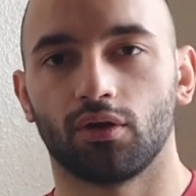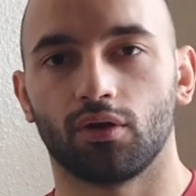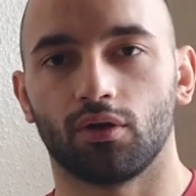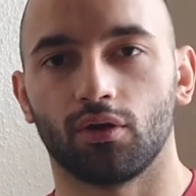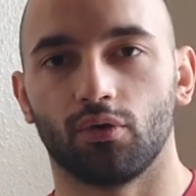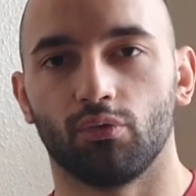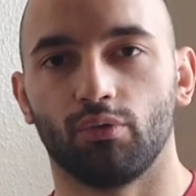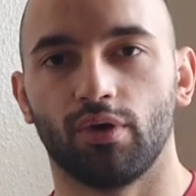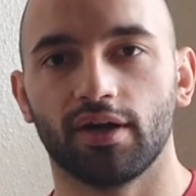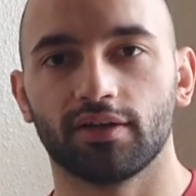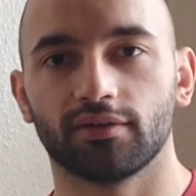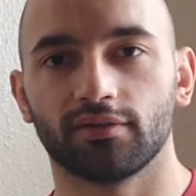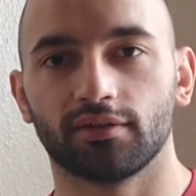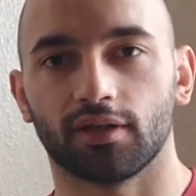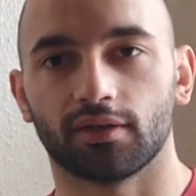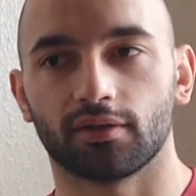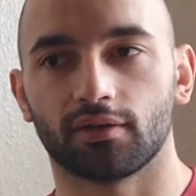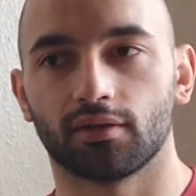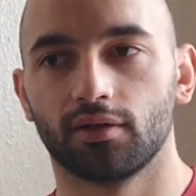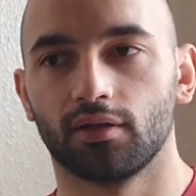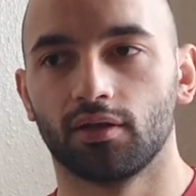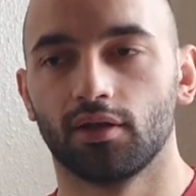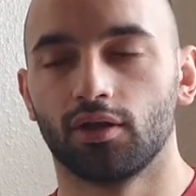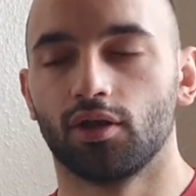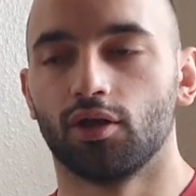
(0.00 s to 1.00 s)
Why is that?
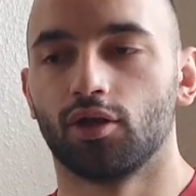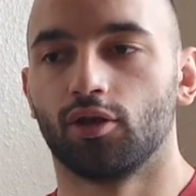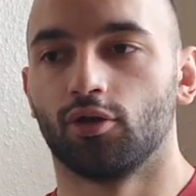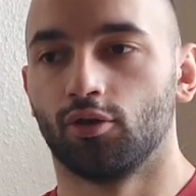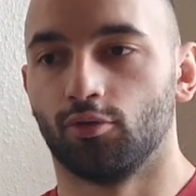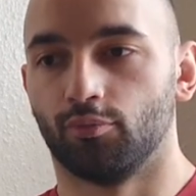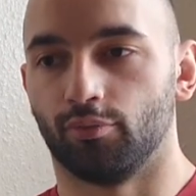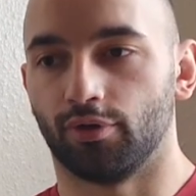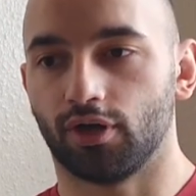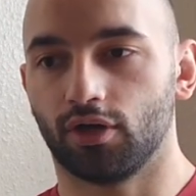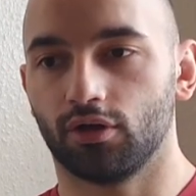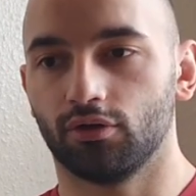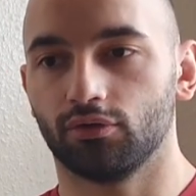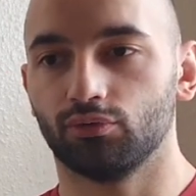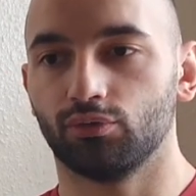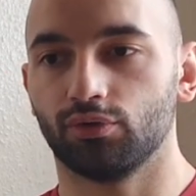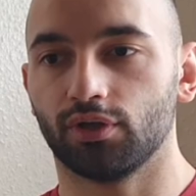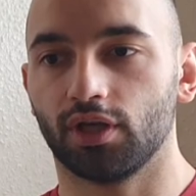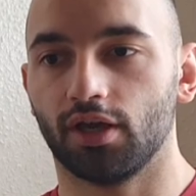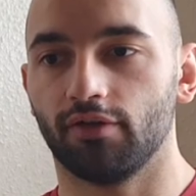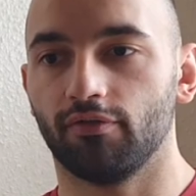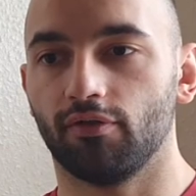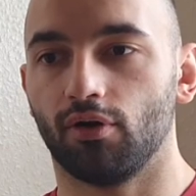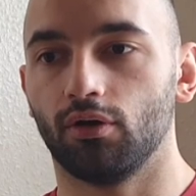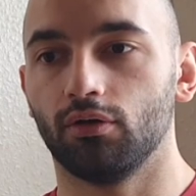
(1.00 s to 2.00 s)
Because we
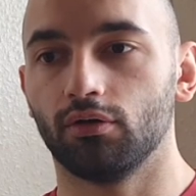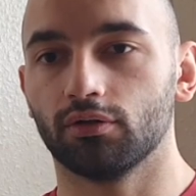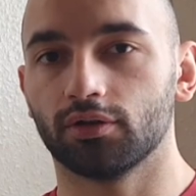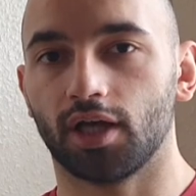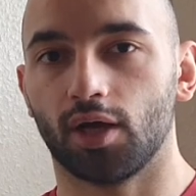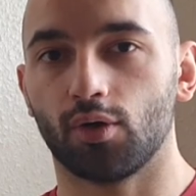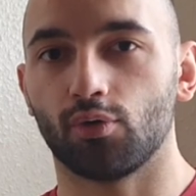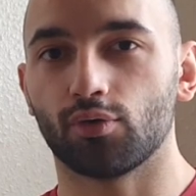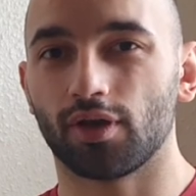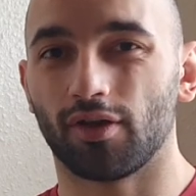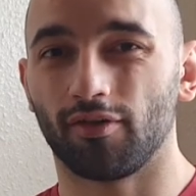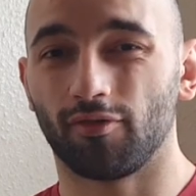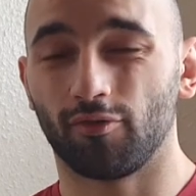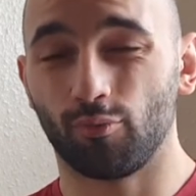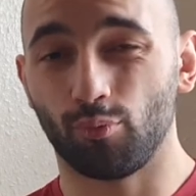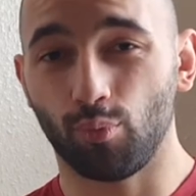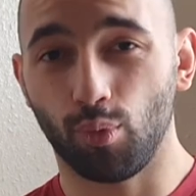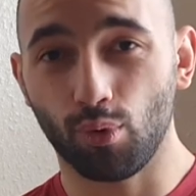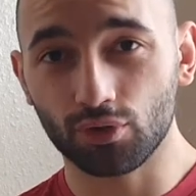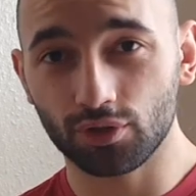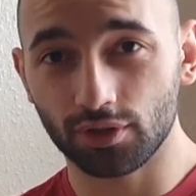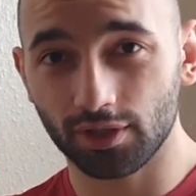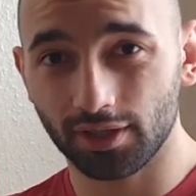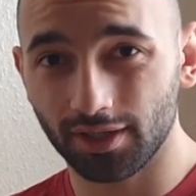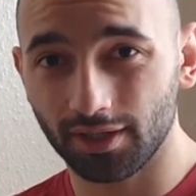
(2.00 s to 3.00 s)
have all the time, we have
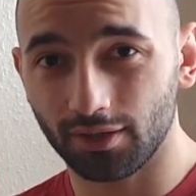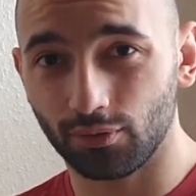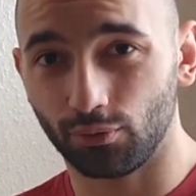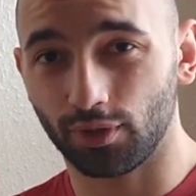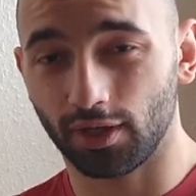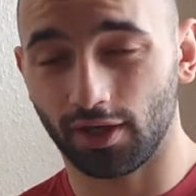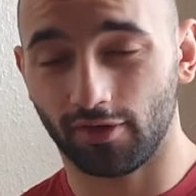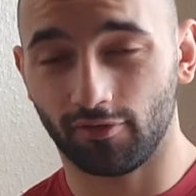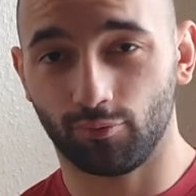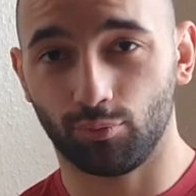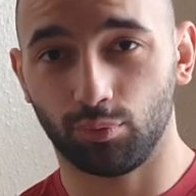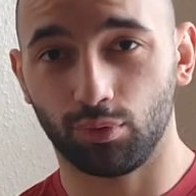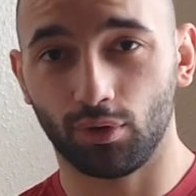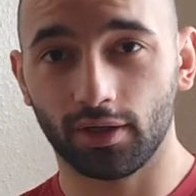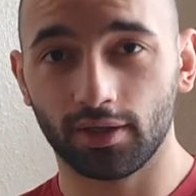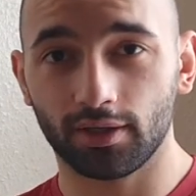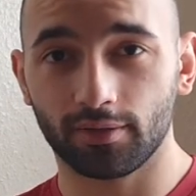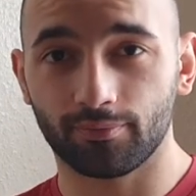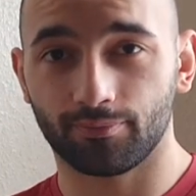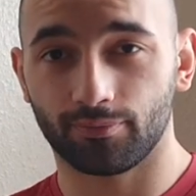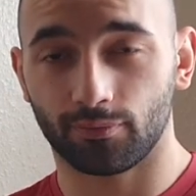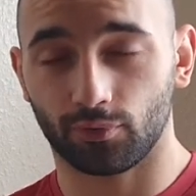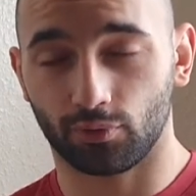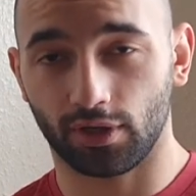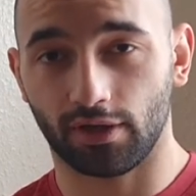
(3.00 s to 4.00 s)
pushing, we have pulling,
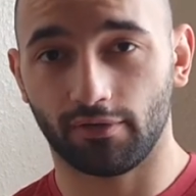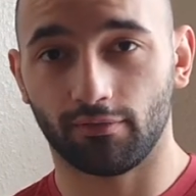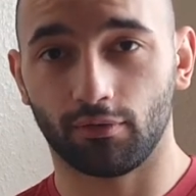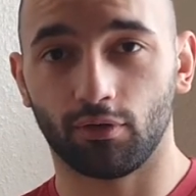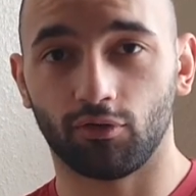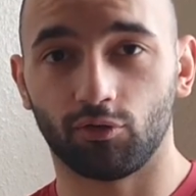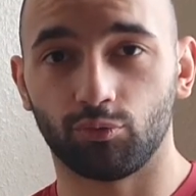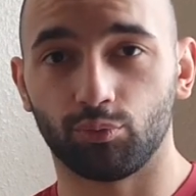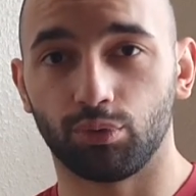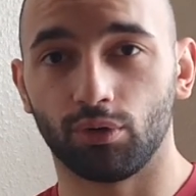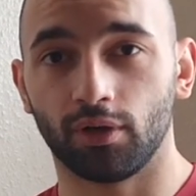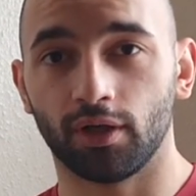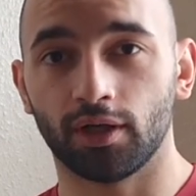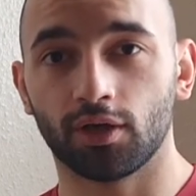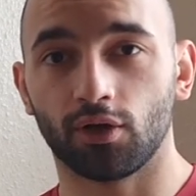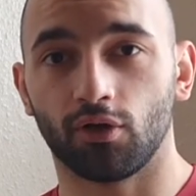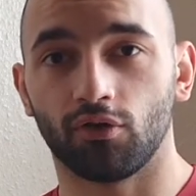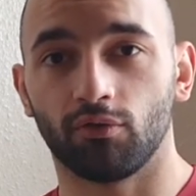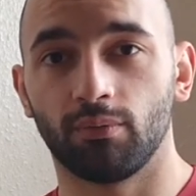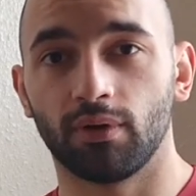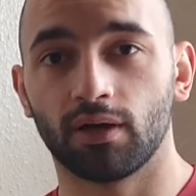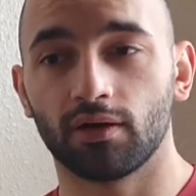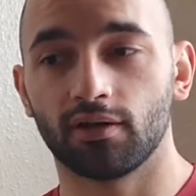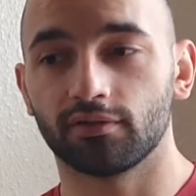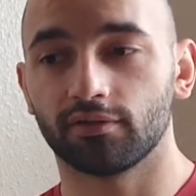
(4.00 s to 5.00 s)
we have a lot of pulling or
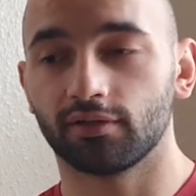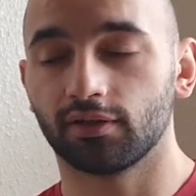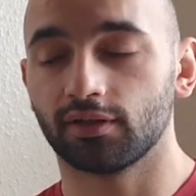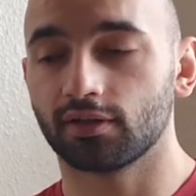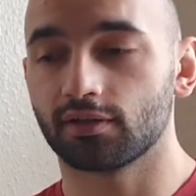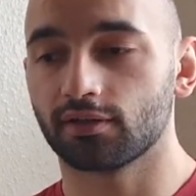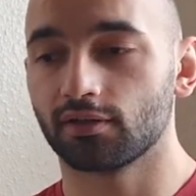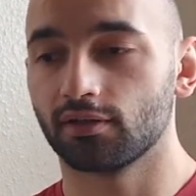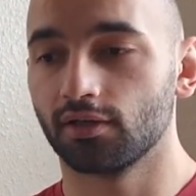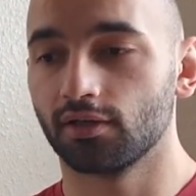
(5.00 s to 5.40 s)
balancing.